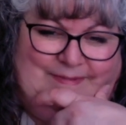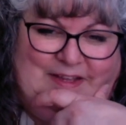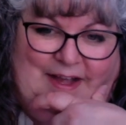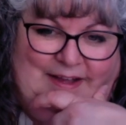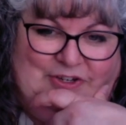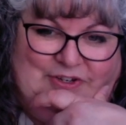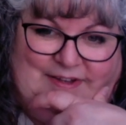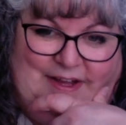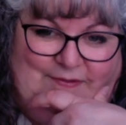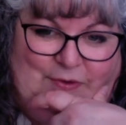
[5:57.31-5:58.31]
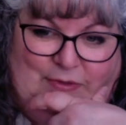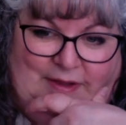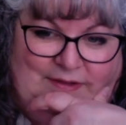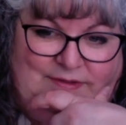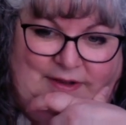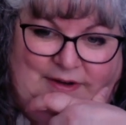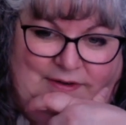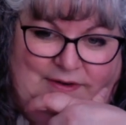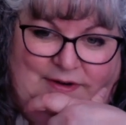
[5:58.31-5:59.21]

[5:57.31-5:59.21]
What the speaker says: I can just add a few things there.